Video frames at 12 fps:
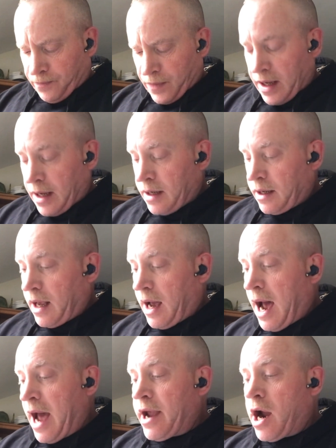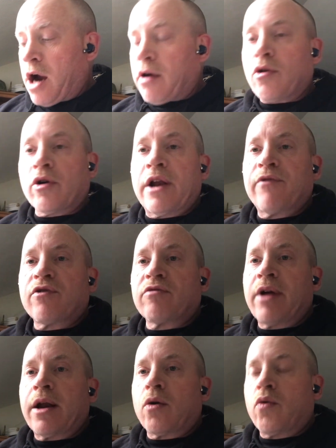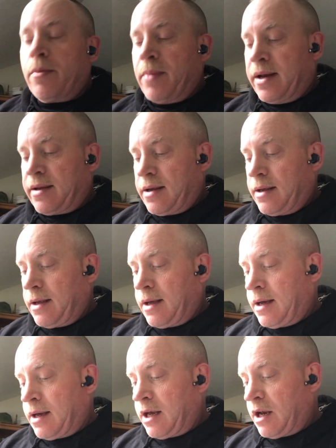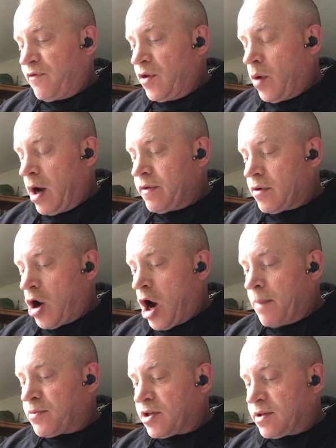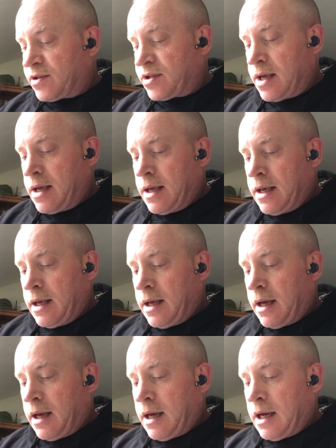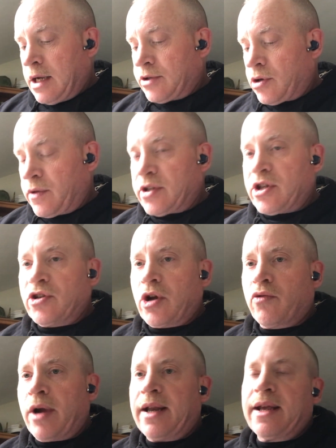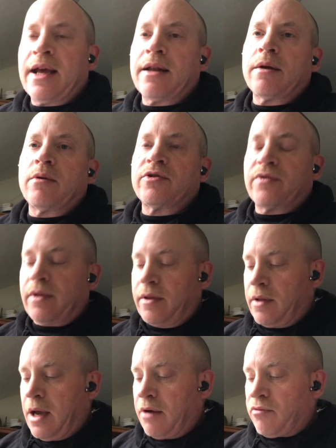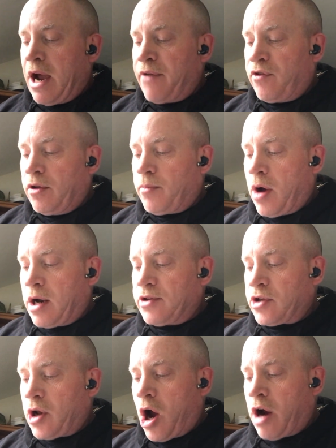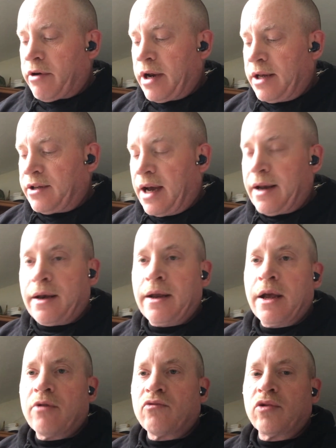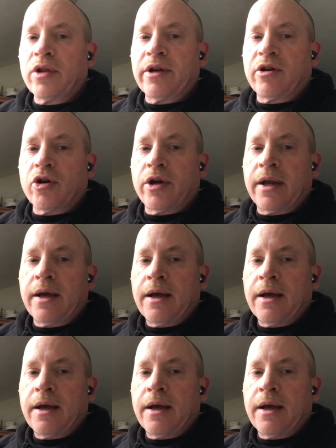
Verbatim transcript: and IR or infrared equipment uh, and a few other options. Uh, so this is a great kit with uh, Rye Field models that already done really good